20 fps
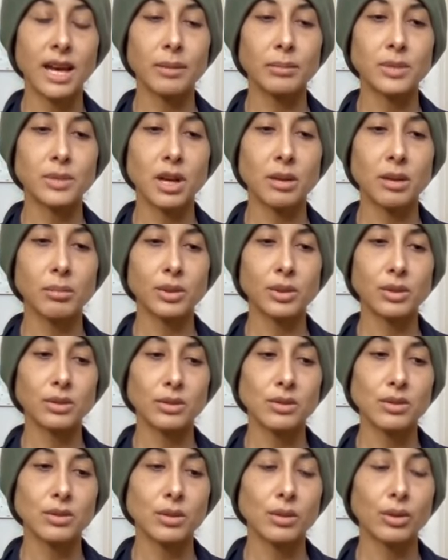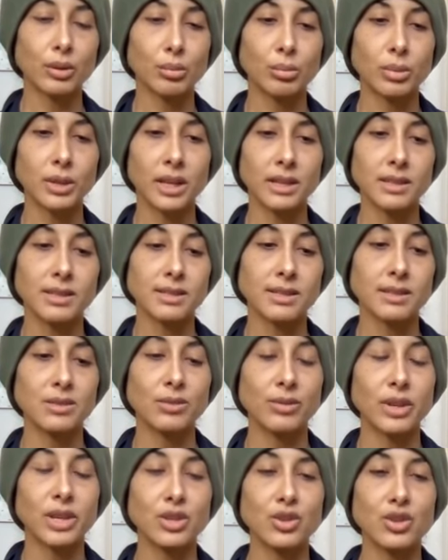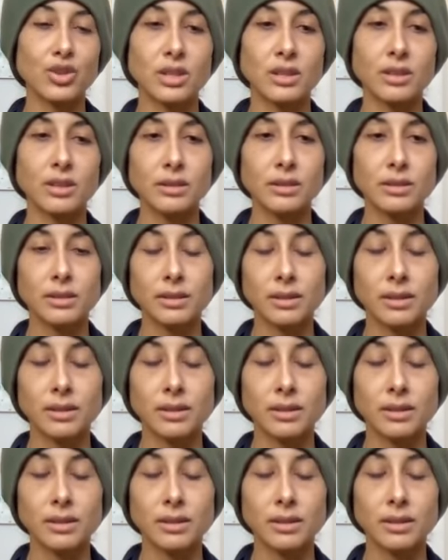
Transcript: abdominal solar plexus region,